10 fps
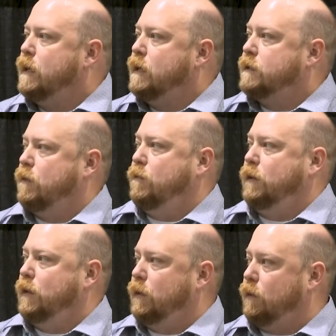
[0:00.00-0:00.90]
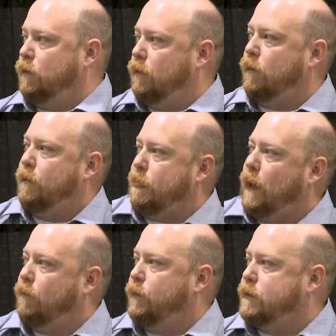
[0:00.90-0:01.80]
So
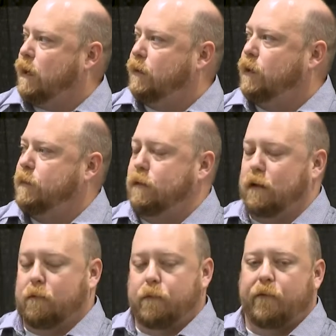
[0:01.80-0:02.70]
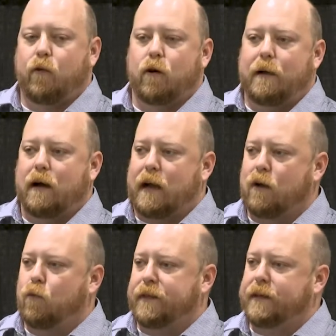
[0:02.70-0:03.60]
we talked a little bit before about kind
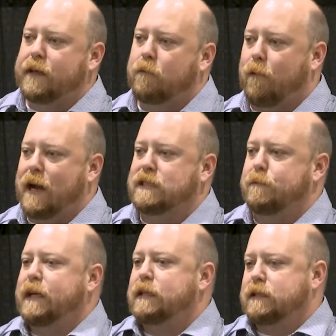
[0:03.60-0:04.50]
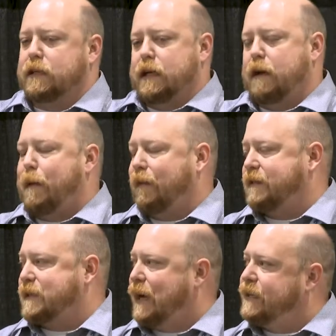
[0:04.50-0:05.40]
of what the enterprise means and about
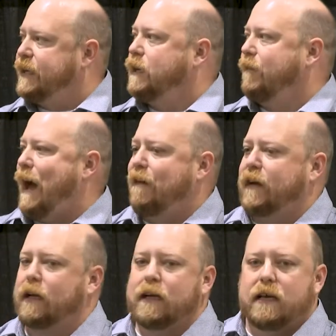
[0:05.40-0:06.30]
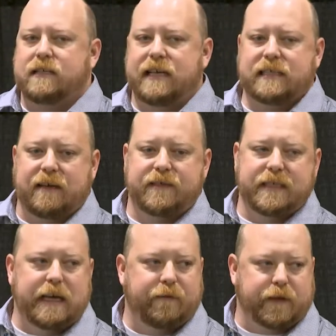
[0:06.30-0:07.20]
this idea of having
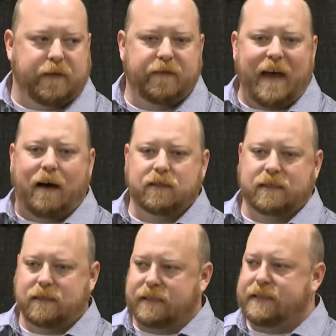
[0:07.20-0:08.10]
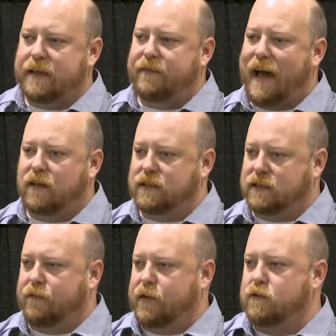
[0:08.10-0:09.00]
CSfC for the thousands and
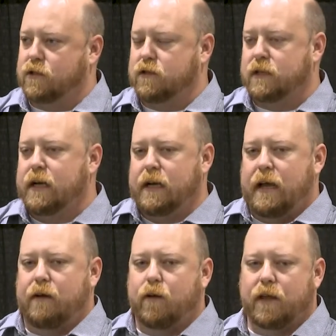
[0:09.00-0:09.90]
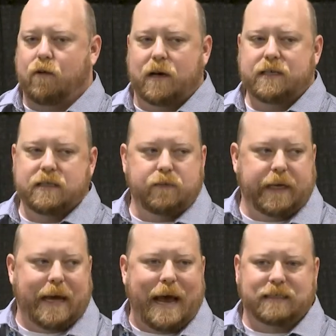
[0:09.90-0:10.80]
10,000s of users. And one of the questions we
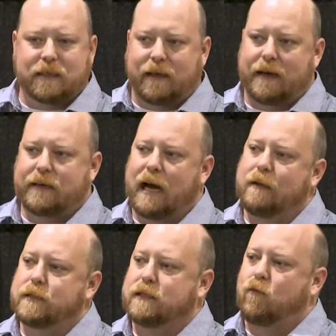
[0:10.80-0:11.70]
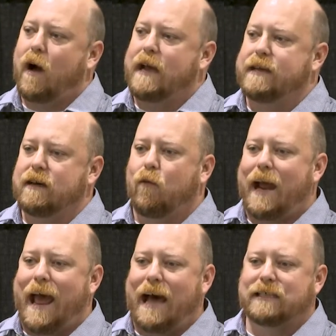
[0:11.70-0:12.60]
get asked a lot of times is why
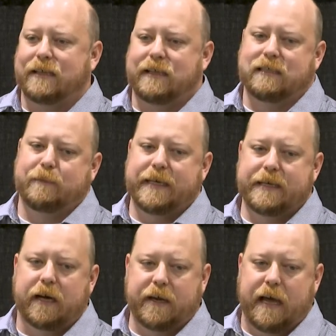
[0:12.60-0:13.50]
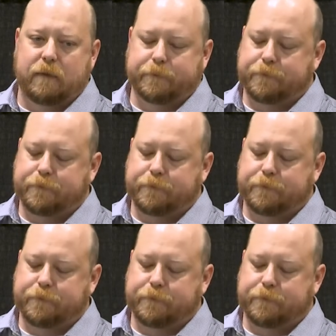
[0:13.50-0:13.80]
hasn't this been done yet?